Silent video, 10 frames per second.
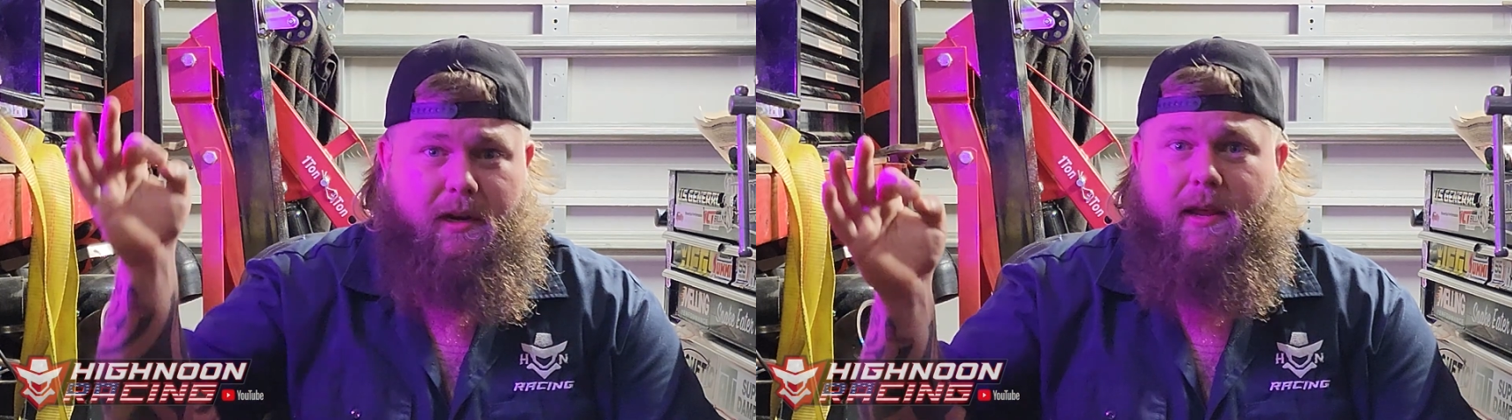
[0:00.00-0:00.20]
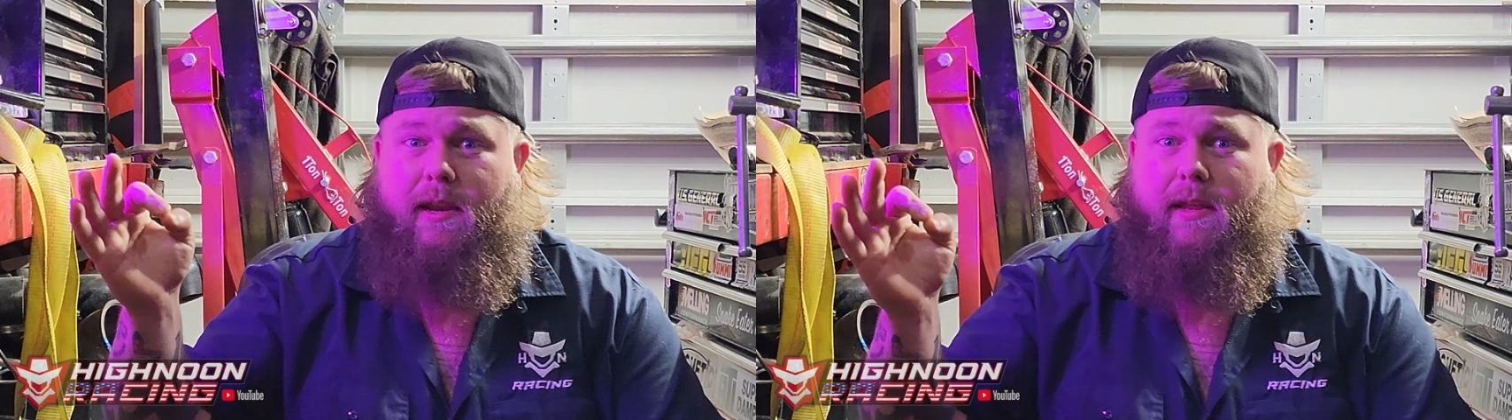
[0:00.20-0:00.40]

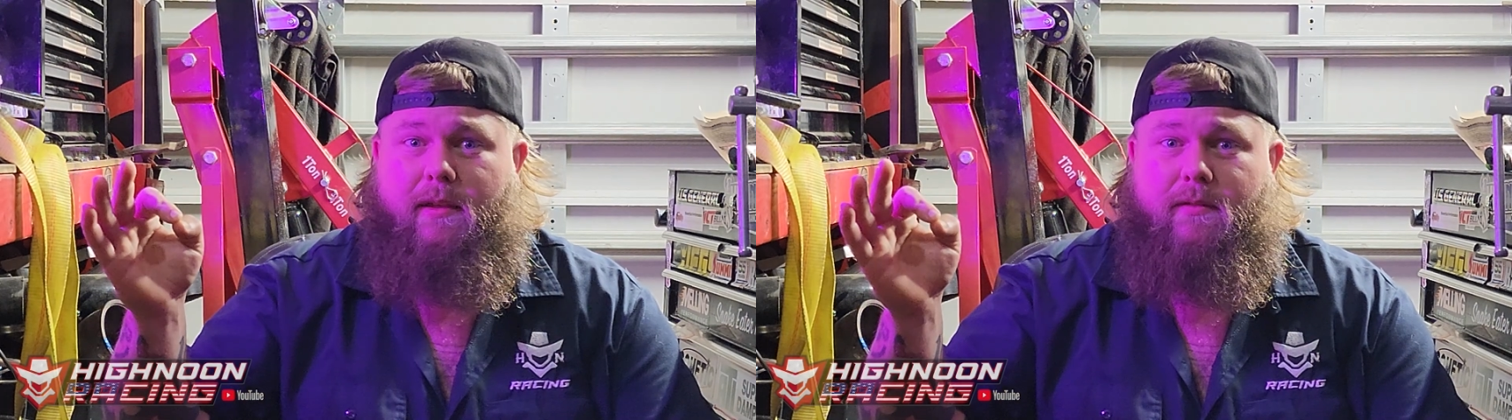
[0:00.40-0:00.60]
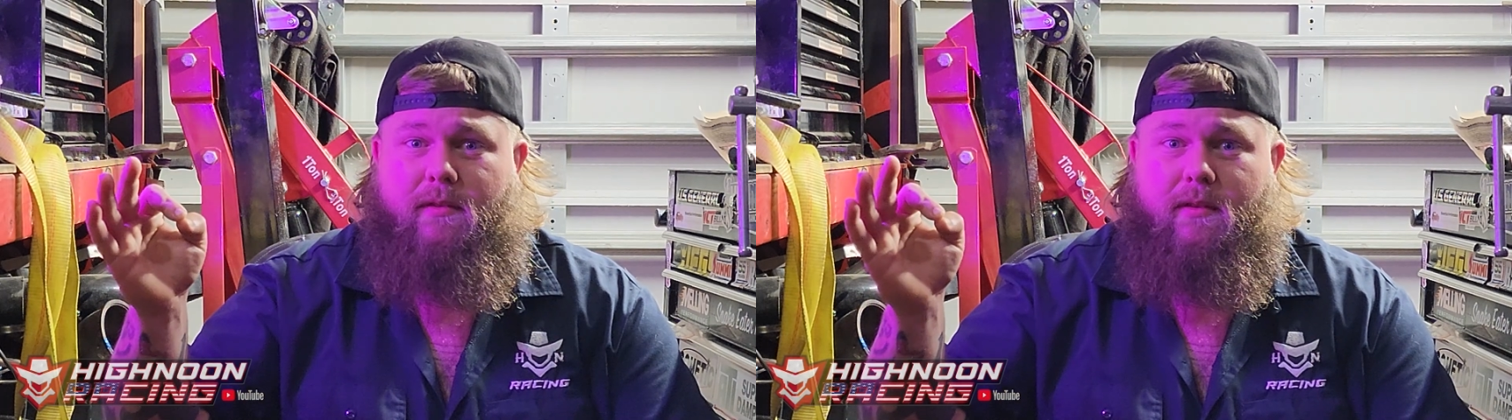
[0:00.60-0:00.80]

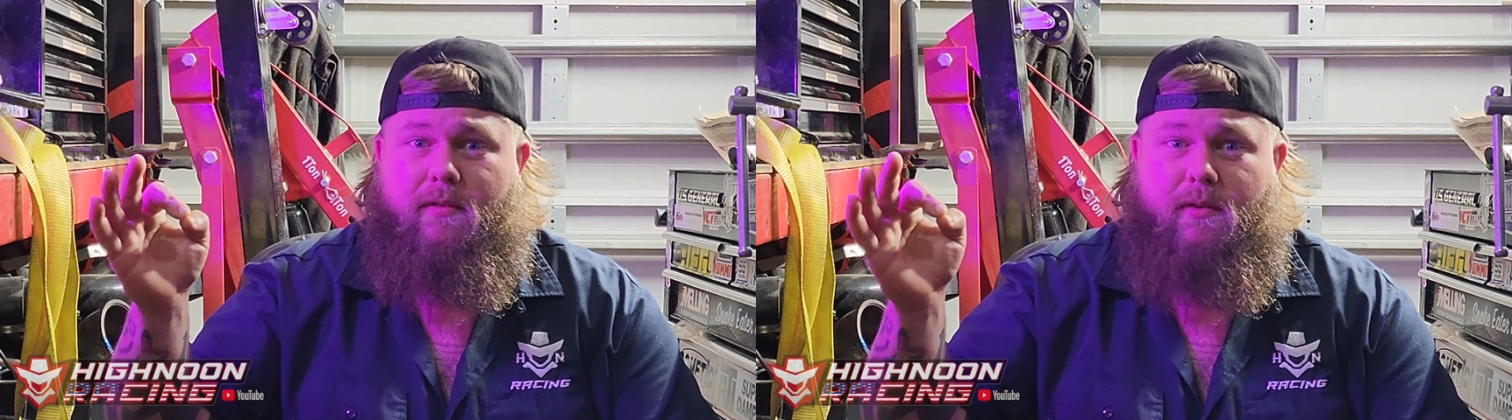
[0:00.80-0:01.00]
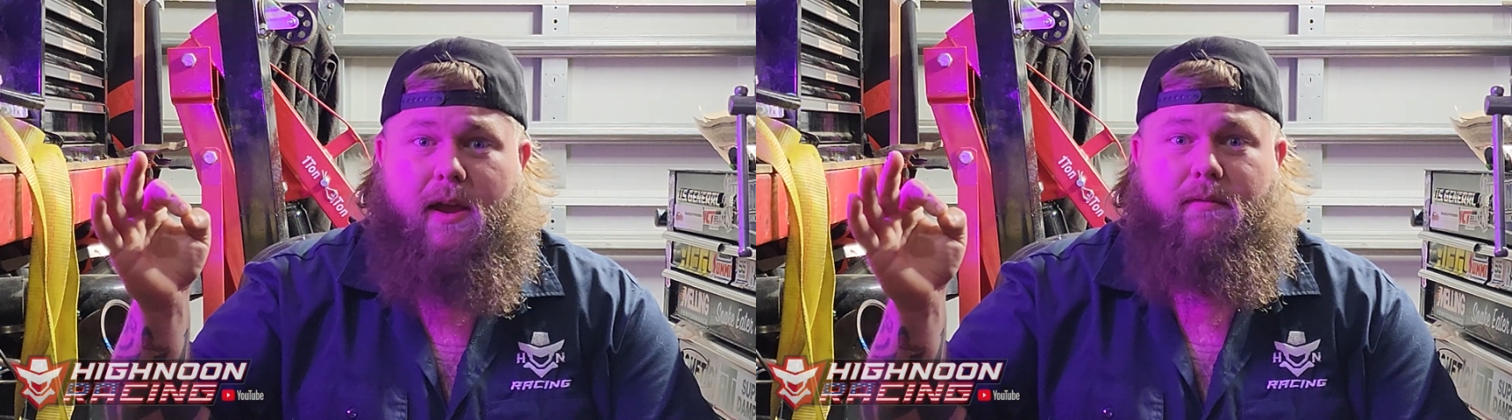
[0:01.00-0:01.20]
shenanigans of
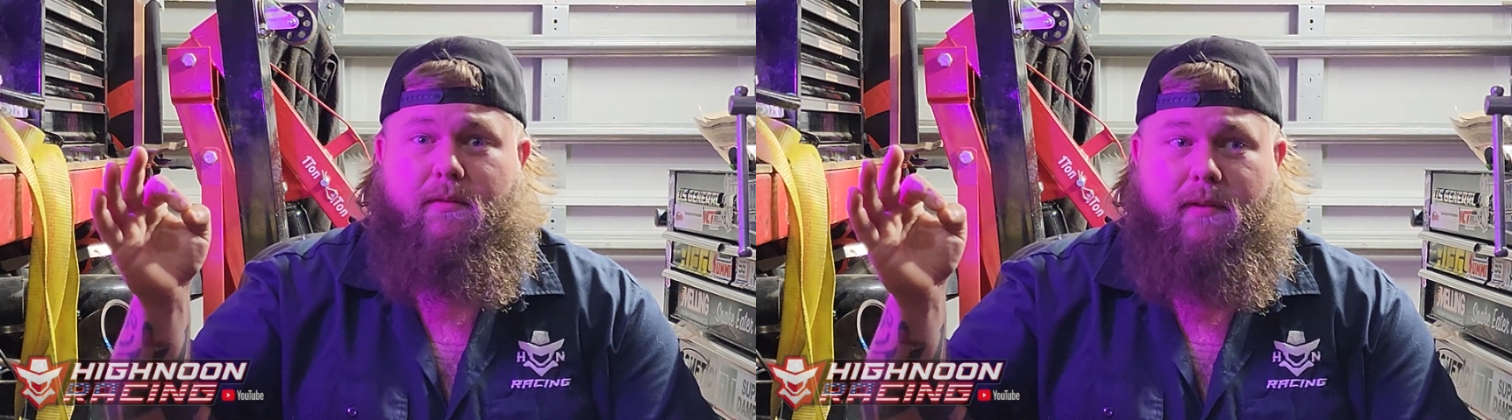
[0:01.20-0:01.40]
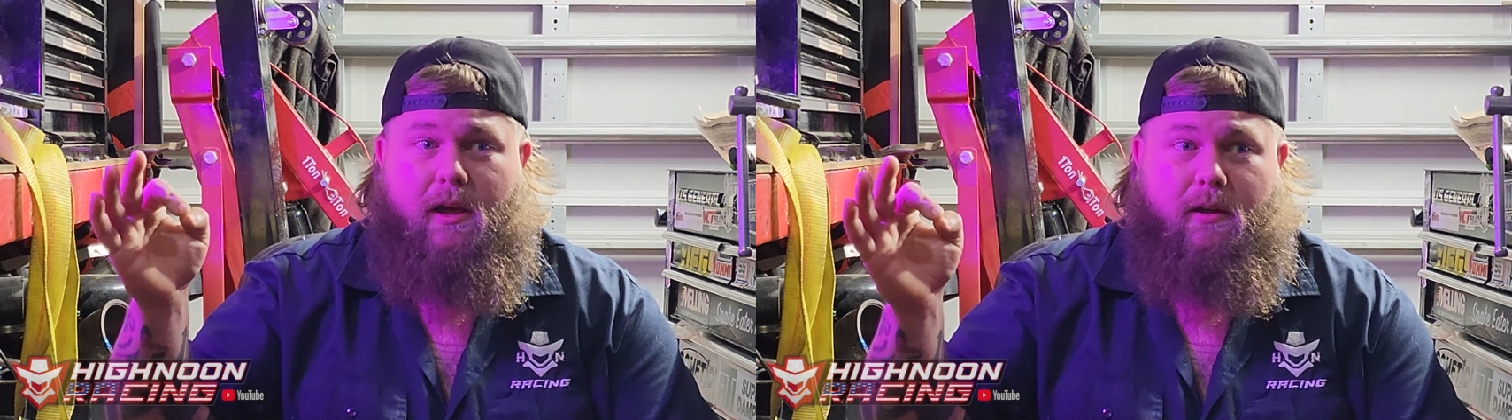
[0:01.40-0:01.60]
this
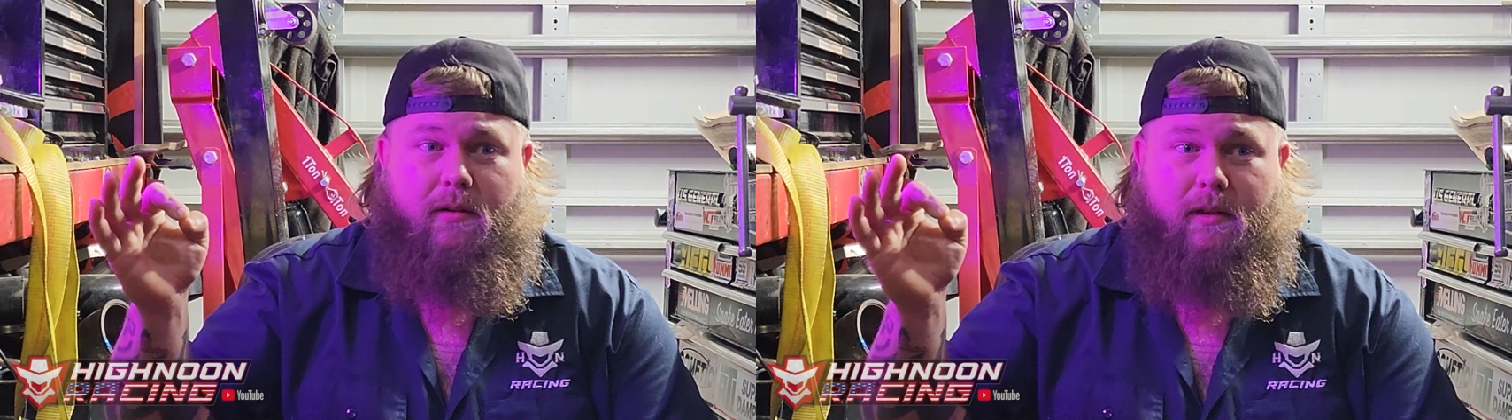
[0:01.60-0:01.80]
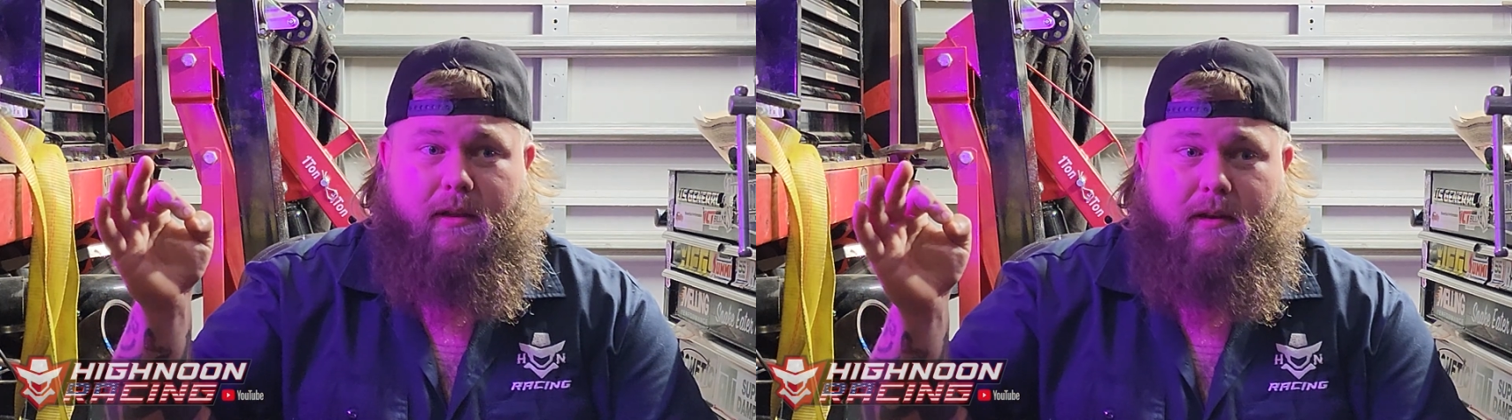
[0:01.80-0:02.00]
travel
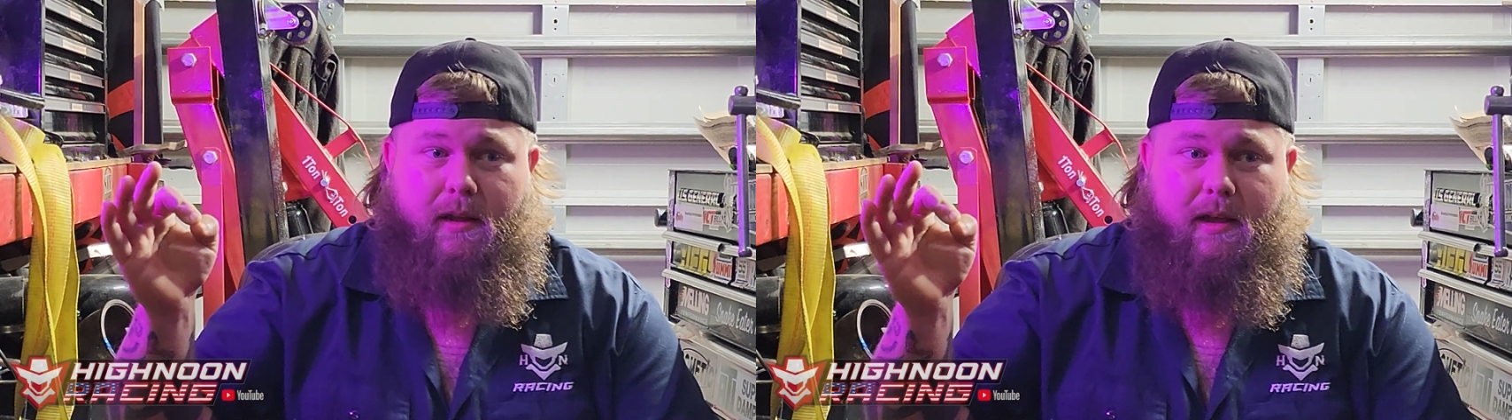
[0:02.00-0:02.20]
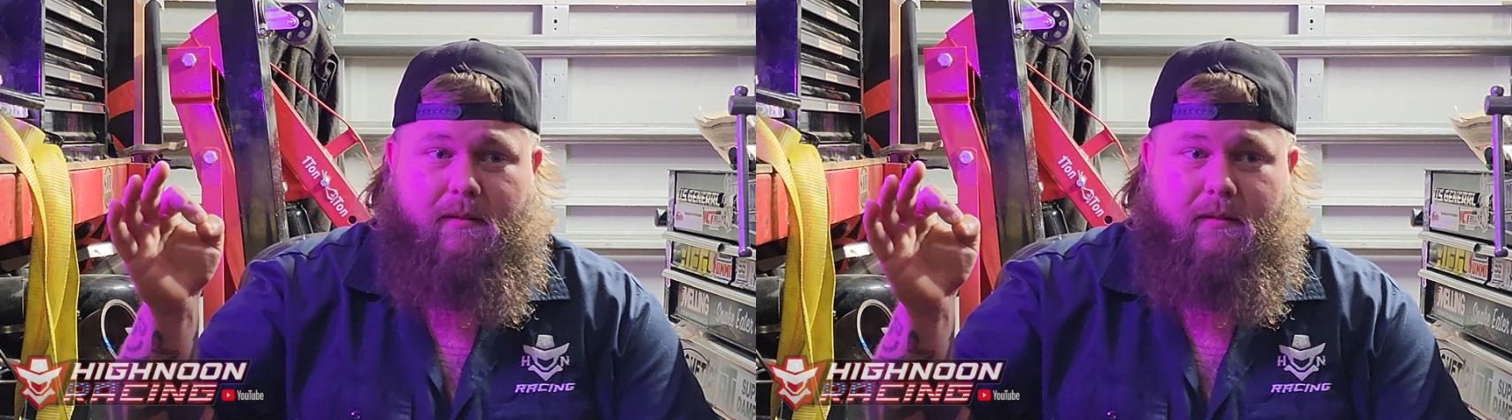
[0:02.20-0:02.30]
vlog that